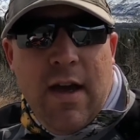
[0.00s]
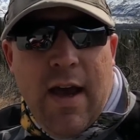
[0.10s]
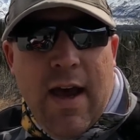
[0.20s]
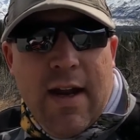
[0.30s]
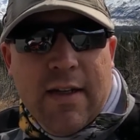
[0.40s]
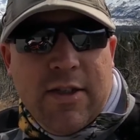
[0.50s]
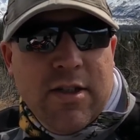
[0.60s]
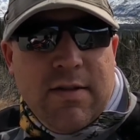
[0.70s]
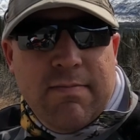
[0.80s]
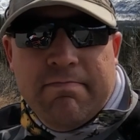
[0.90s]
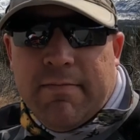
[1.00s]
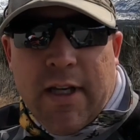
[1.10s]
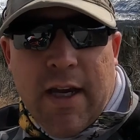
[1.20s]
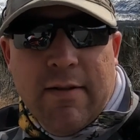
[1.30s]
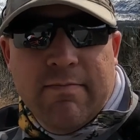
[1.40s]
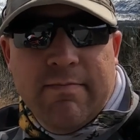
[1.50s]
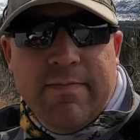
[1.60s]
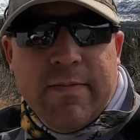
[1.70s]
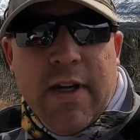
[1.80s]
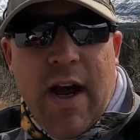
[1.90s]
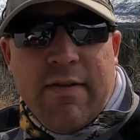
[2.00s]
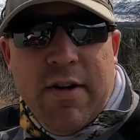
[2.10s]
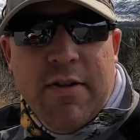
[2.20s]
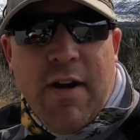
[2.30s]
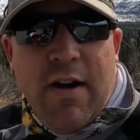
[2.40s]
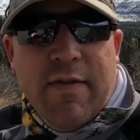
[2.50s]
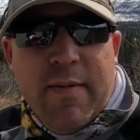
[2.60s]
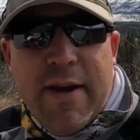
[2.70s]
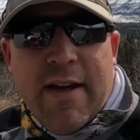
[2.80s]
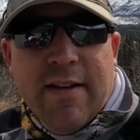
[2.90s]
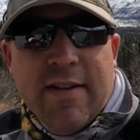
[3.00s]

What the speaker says: And it's just, again, an afternoon ride for me.